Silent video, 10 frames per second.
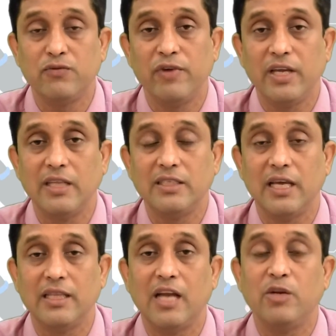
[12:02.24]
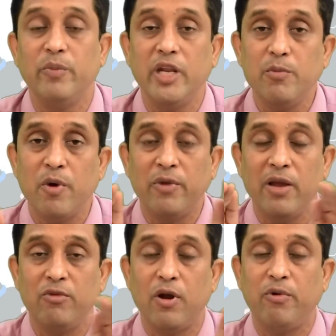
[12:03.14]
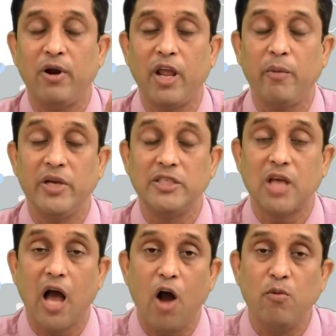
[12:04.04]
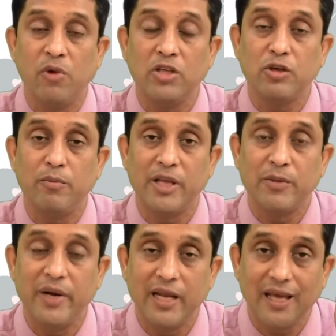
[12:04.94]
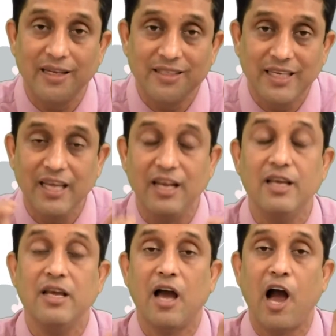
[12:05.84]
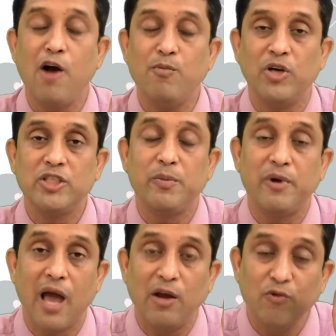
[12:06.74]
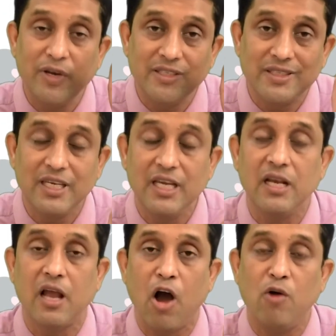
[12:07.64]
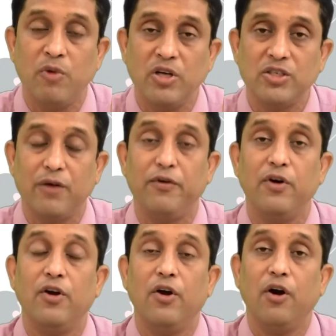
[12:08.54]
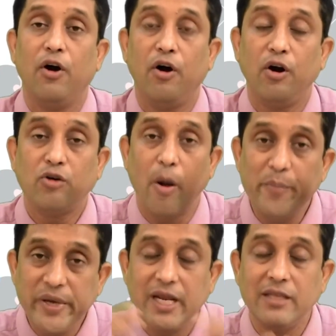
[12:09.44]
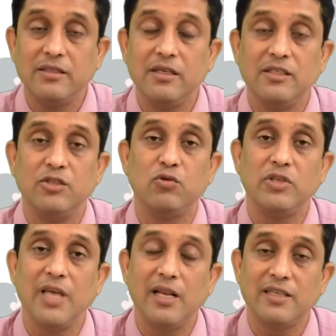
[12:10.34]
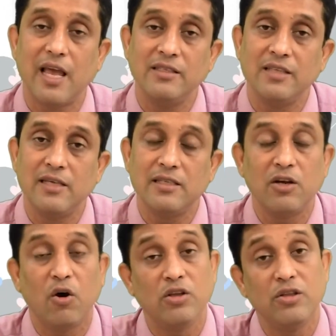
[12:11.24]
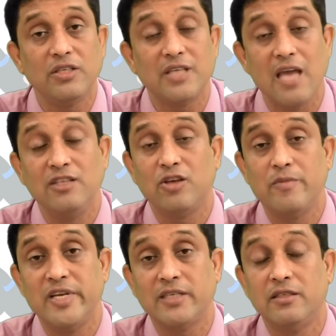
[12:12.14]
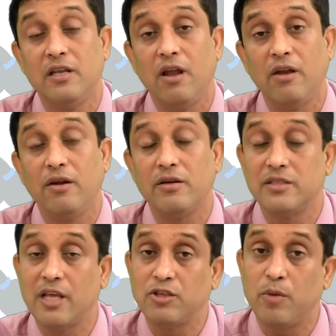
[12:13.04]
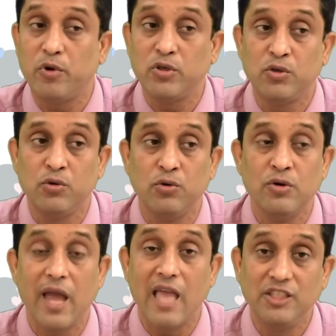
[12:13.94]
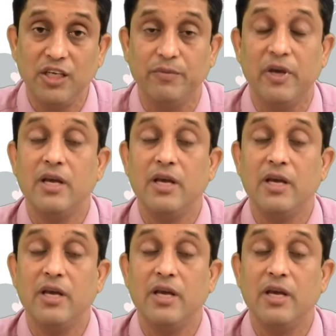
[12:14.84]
we can say that minimum level of learning means how much of mathematical skill, how much of language skill, how much of competencies in social sciences and other science subjects the learners they are supposed to achieve,